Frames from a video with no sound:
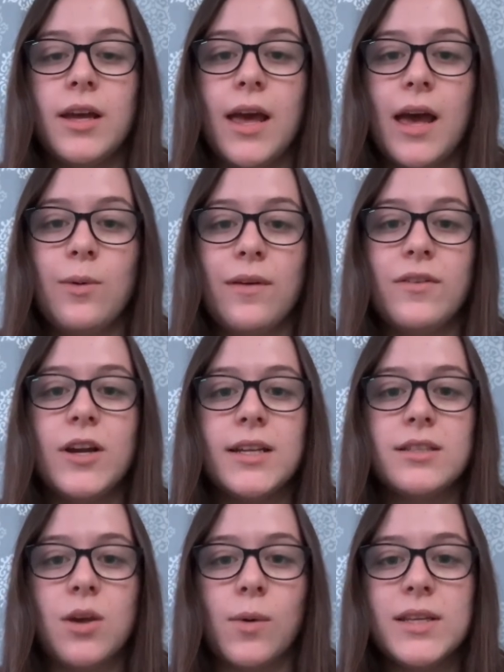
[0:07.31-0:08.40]
However, it's
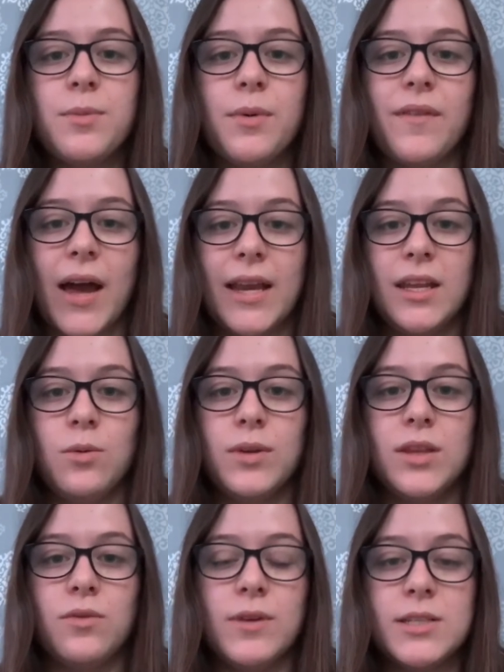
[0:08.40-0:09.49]
going to provide you with the
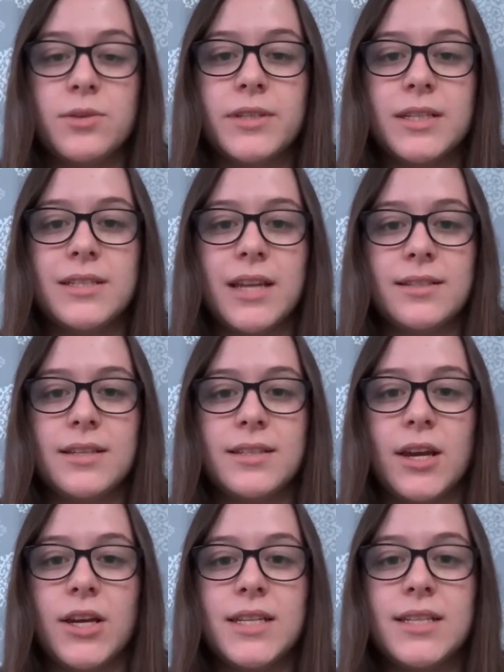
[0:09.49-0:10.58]
resources
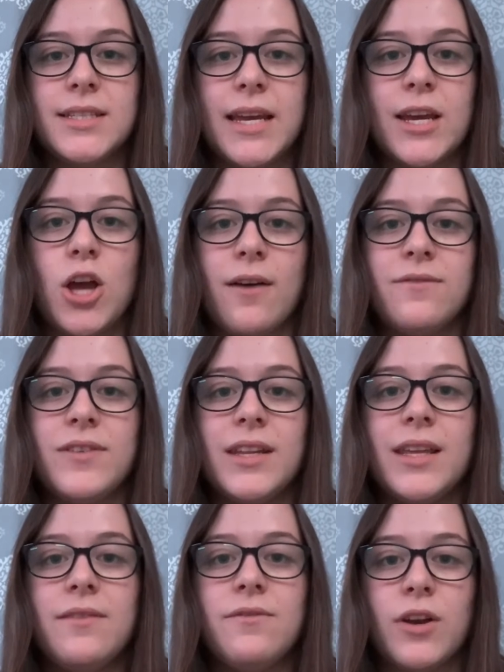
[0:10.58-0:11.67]
necessary to stand confidently
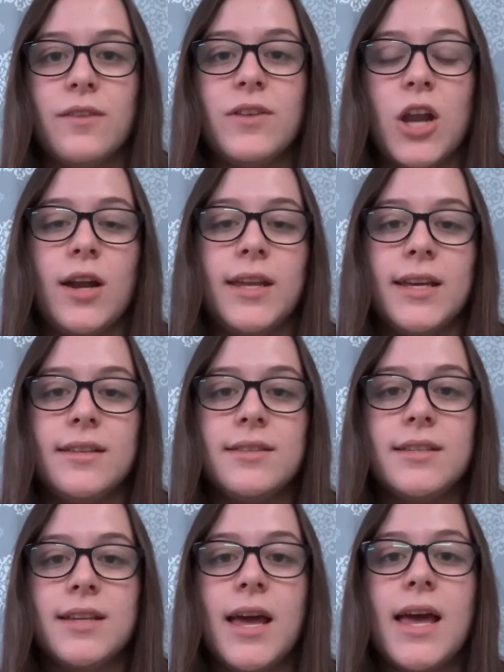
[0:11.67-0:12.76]
in front of an audience
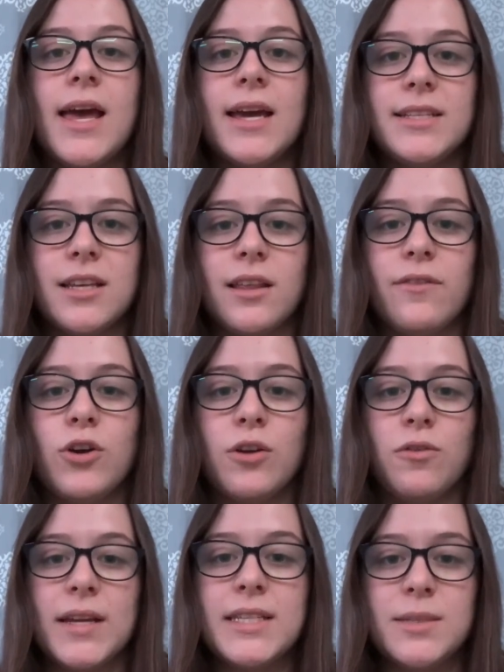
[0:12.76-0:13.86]
and deliver a
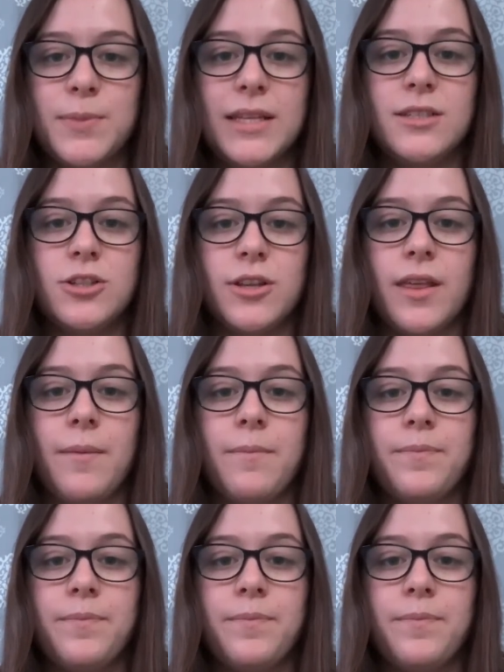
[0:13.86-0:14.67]
great speech to them.